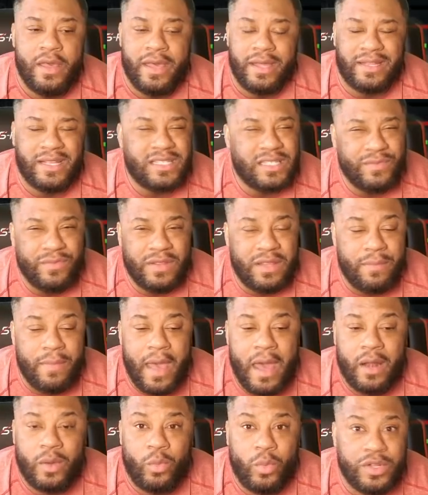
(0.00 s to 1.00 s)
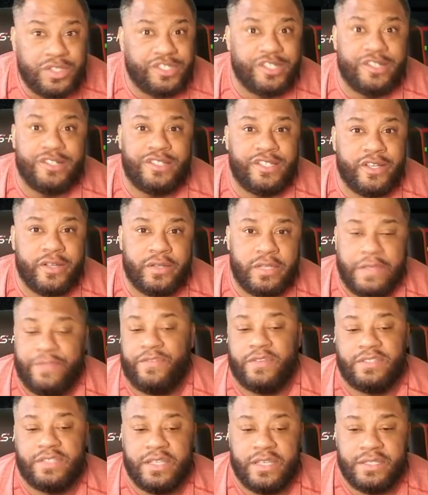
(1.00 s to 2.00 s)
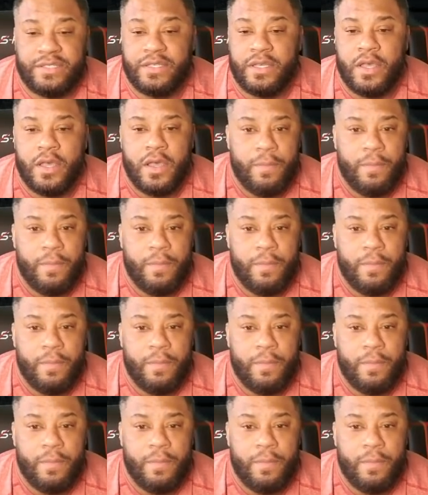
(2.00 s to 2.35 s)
It doesn't really matter what your interior defense is.